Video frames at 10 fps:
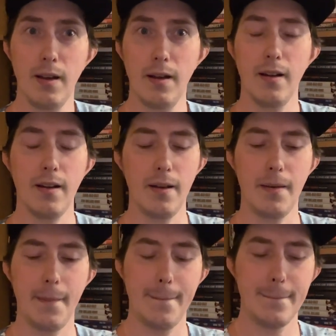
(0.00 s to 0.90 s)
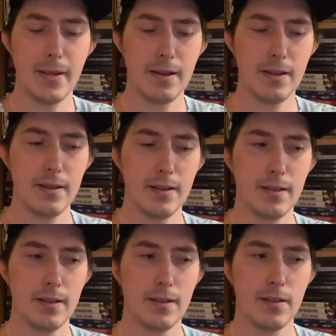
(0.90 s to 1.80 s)
uh,
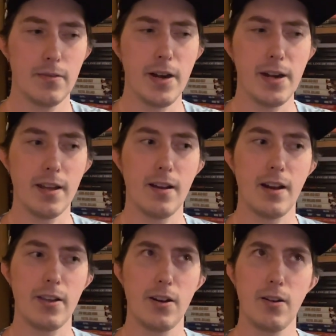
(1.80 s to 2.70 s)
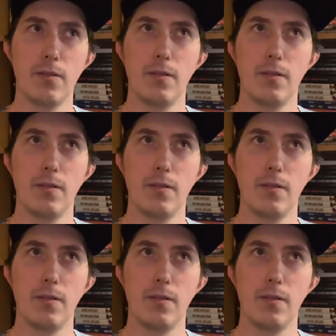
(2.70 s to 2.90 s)
reading it. Like, you know,